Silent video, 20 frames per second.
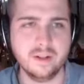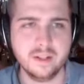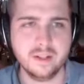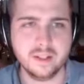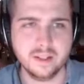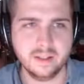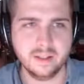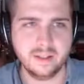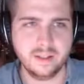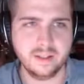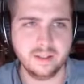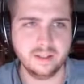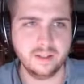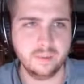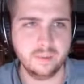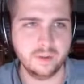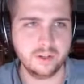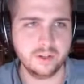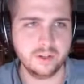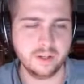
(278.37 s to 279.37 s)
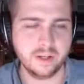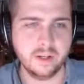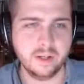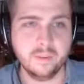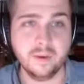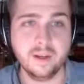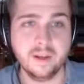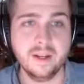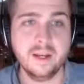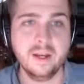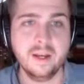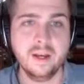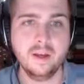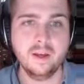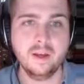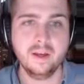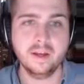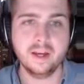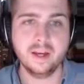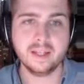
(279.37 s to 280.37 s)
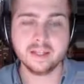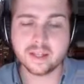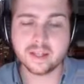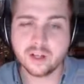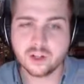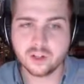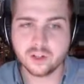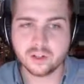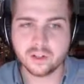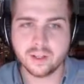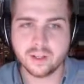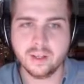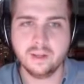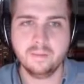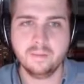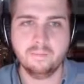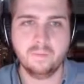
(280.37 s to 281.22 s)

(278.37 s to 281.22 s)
It's a little bit tricky, but essentially